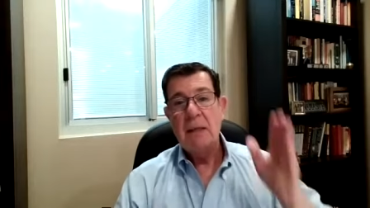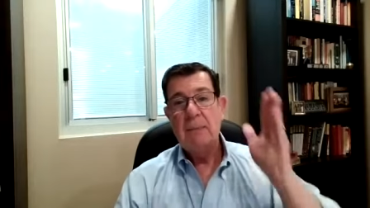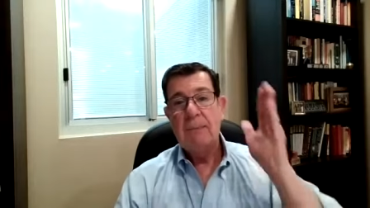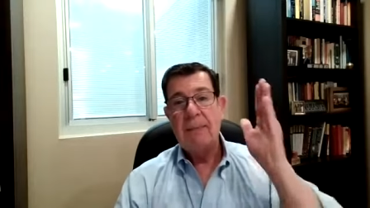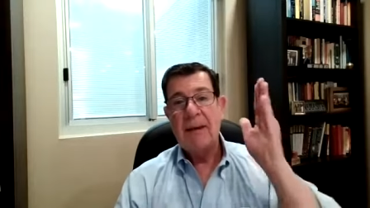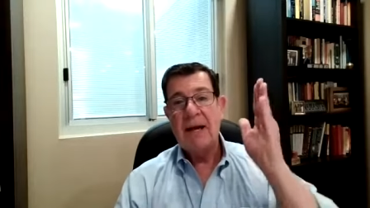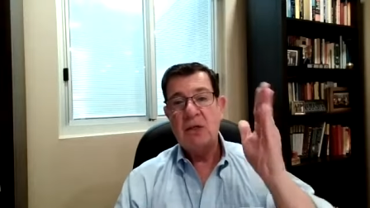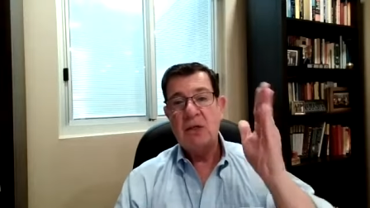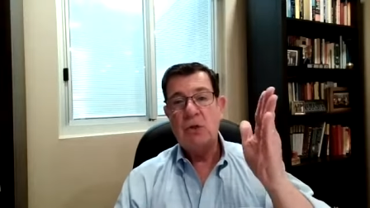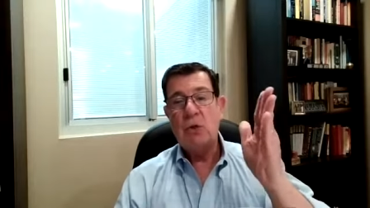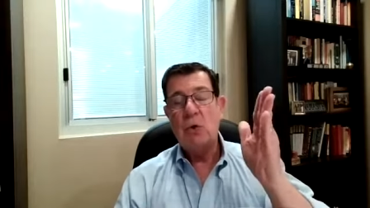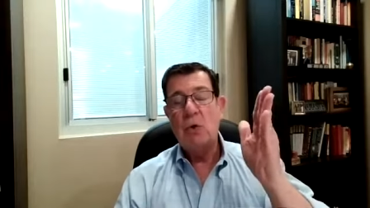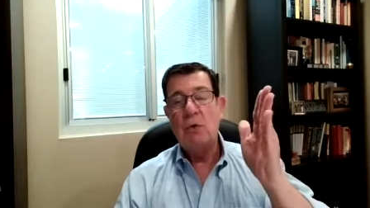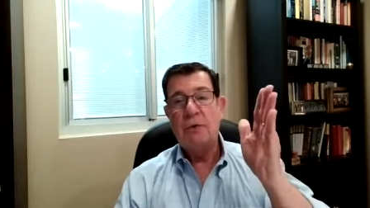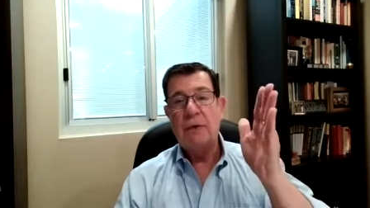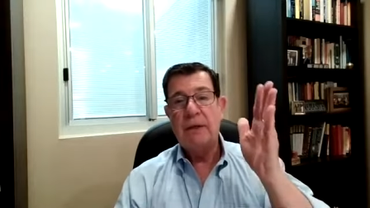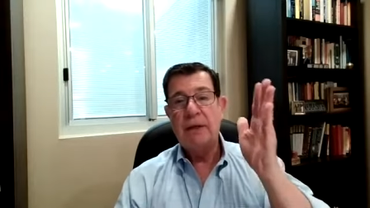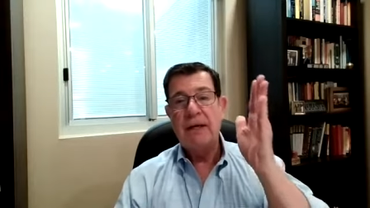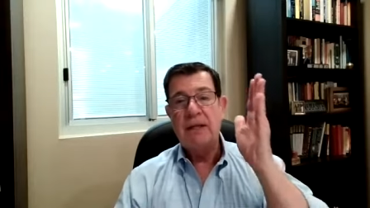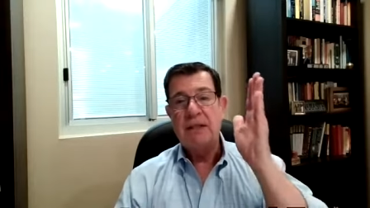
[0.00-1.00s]

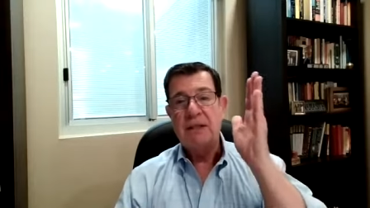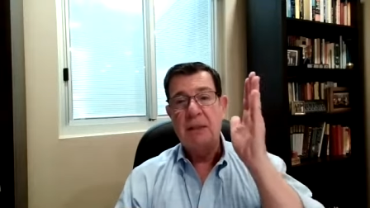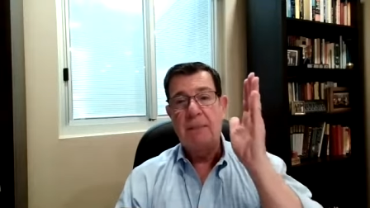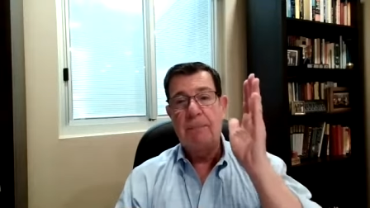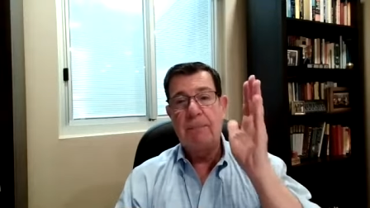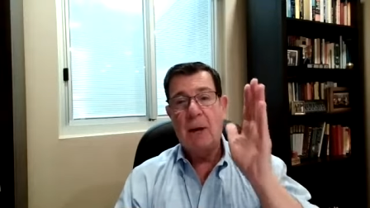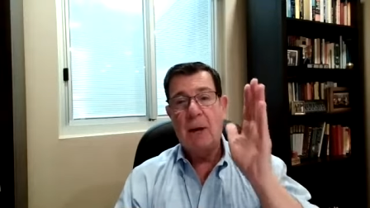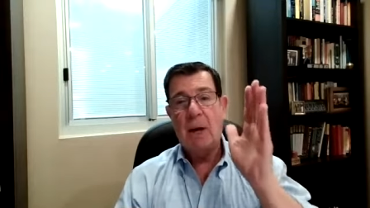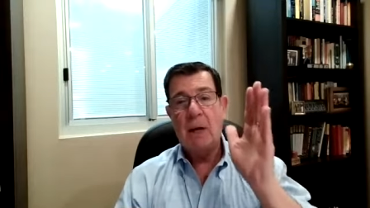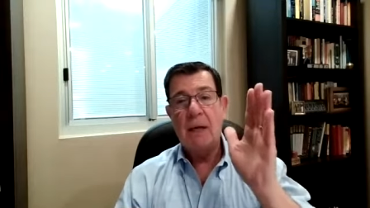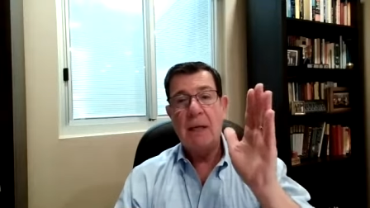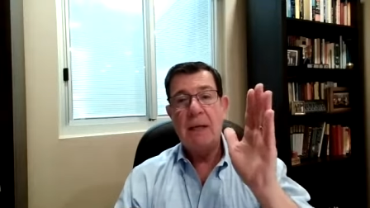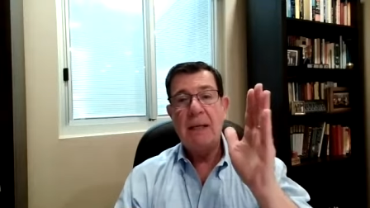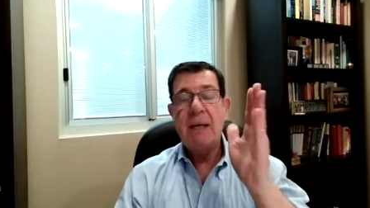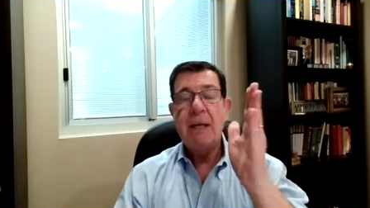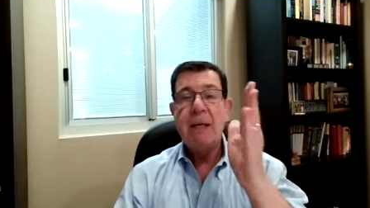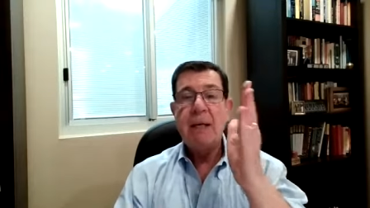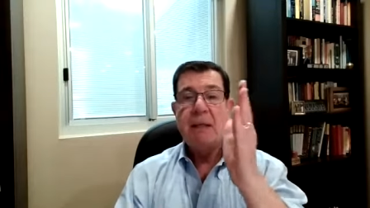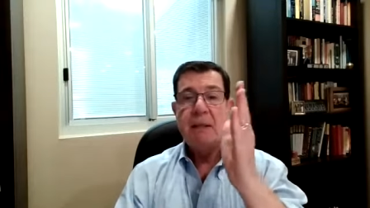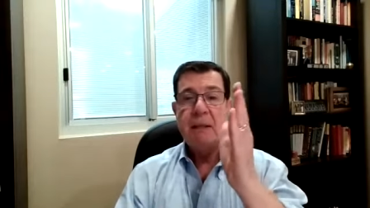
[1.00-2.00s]
Passover is the
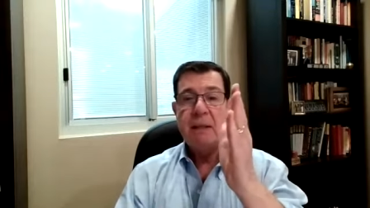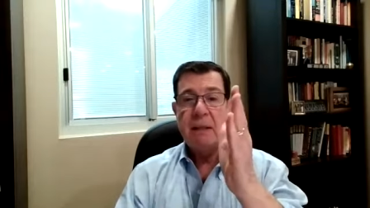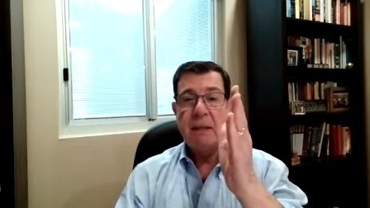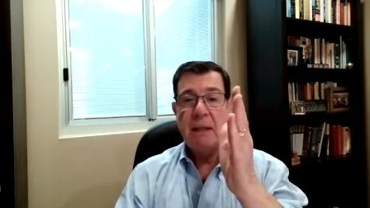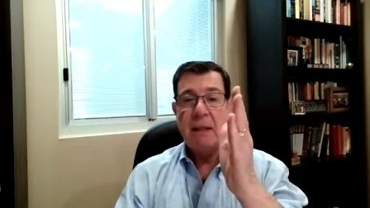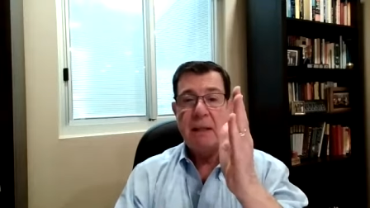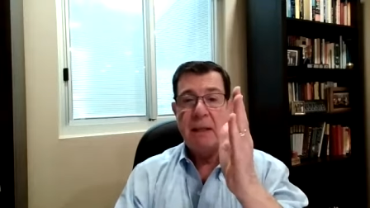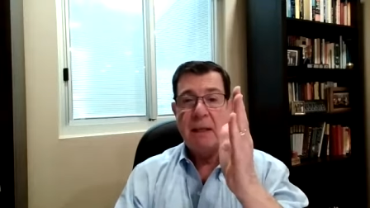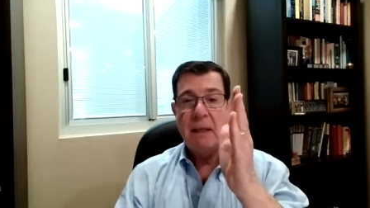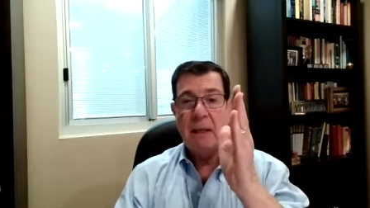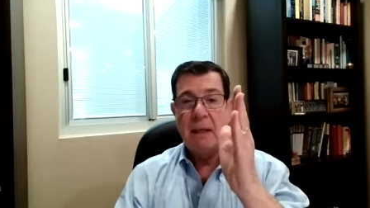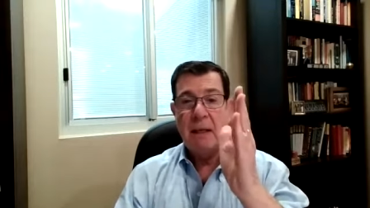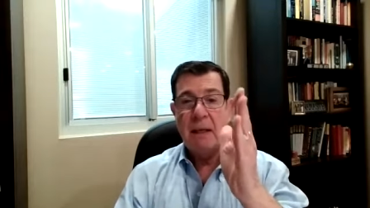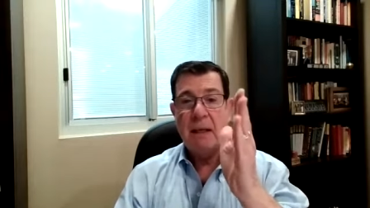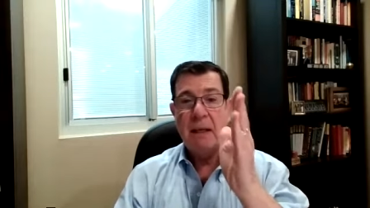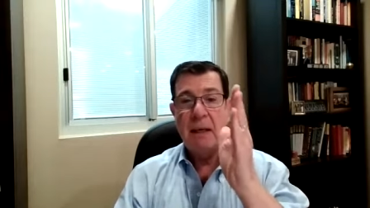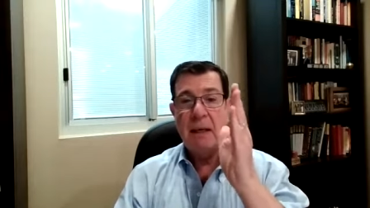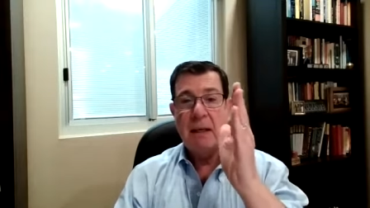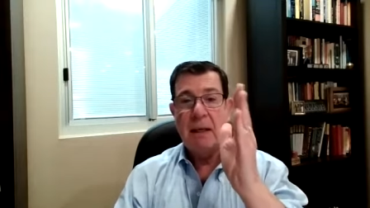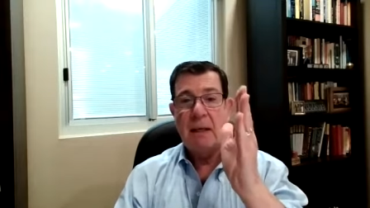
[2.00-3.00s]
barley
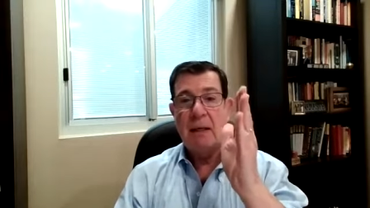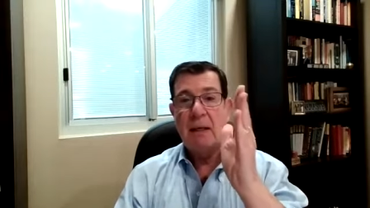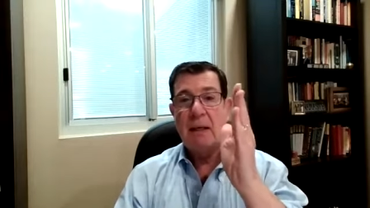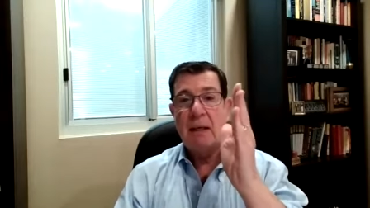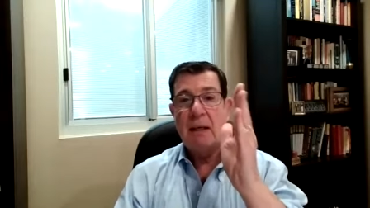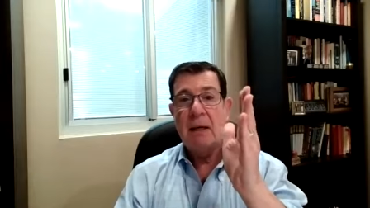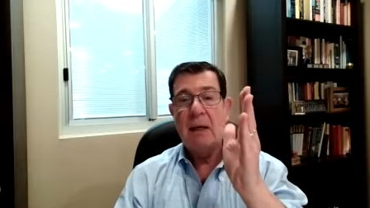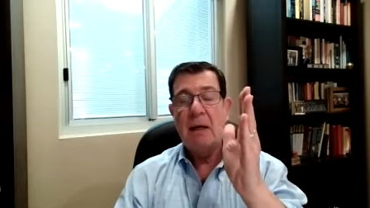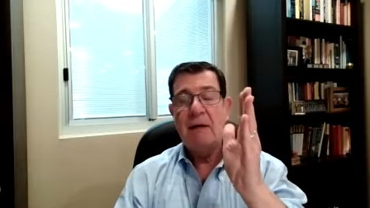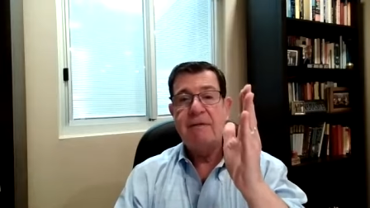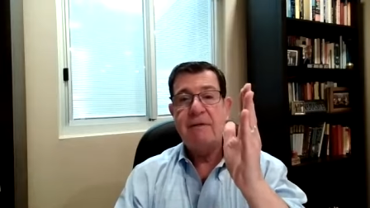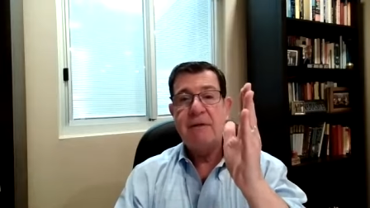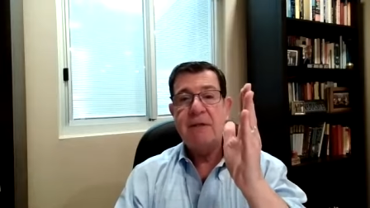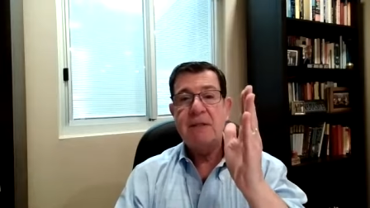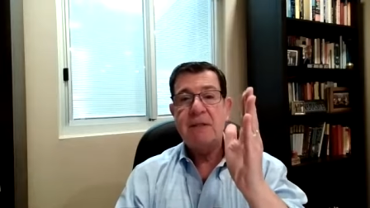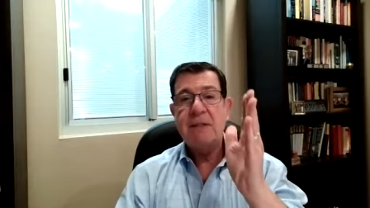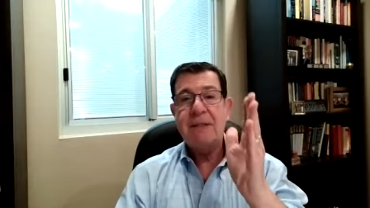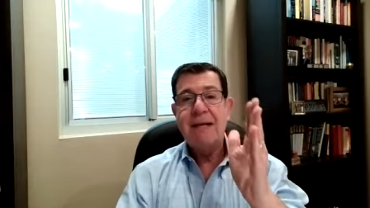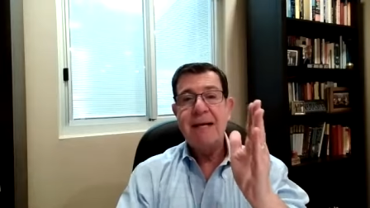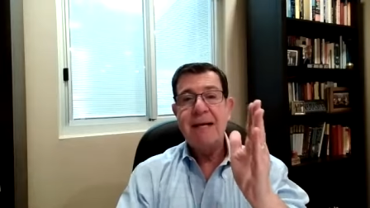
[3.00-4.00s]
uh, harvest,